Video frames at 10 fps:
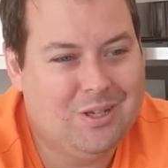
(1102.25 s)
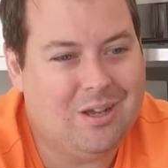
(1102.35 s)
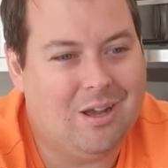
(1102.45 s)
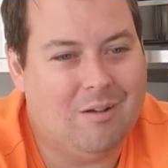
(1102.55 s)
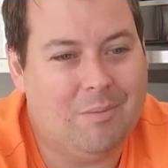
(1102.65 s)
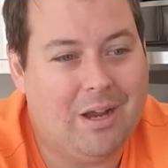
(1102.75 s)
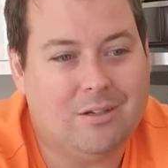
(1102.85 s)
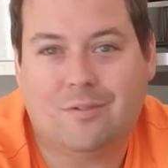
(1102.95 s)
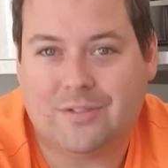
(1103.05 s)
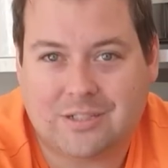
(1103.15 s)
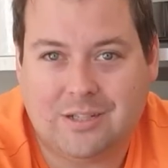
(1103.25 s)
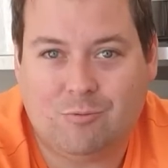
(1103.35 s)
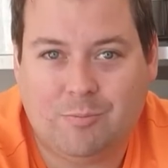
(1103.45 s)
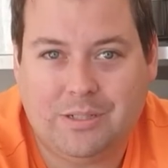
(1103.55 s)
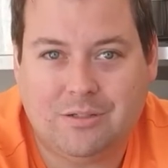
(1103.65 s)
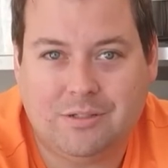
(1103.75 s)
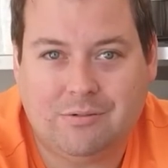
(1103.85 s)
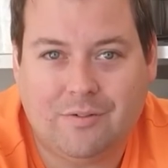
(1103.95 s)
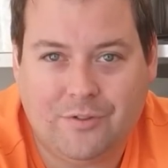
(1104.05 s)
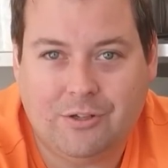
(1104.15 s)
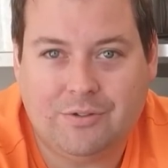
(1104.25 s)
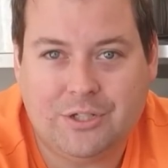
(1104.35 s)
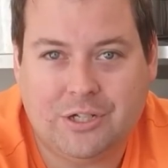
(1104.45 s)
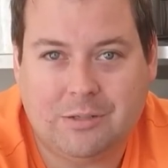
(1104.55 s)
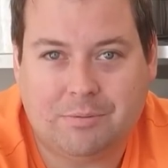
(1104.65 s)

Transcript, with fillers: Um, and obviously we'll be doing a review of the Jenny